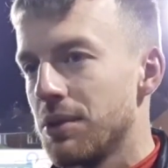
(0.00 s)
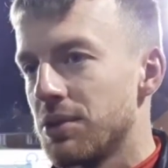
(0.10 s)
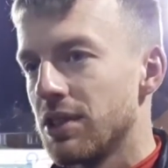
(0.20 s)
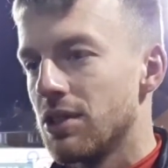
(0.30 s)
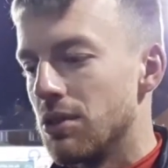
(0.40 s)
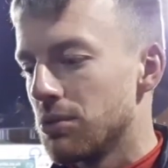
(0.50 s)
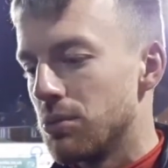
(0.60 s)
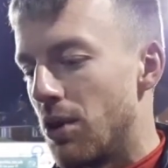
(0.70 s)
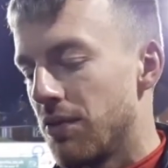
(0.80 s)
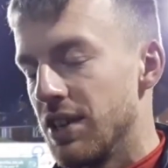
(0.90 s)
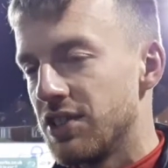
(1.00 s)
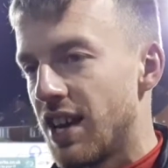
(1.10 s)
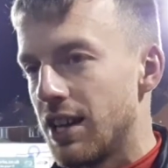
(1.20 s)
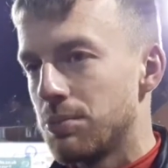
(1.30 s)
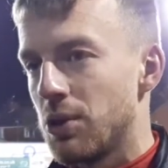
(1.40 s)
We still go, want to finish as
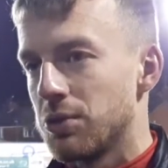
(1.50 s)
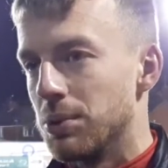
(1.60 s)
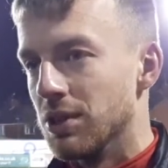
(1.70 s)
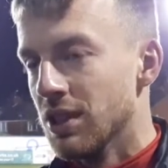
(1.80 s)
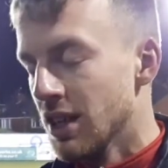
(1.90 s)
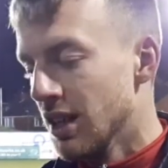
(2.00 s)
high as possible.